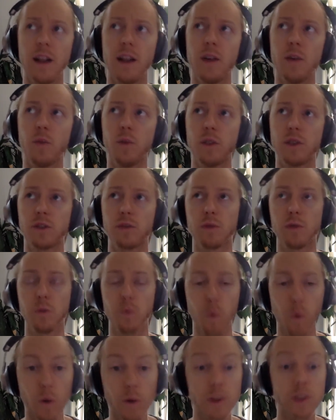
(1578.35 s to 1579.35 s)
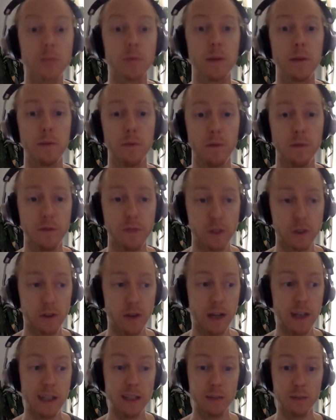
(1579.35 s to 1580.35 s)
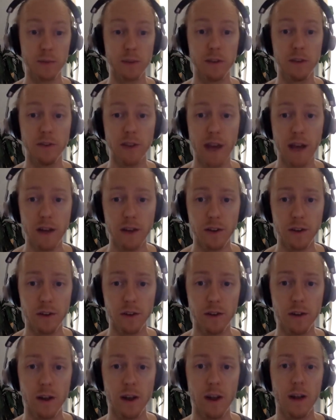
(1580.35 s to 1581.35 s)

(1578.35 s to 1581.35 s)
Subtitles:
which rewards people for creating real value.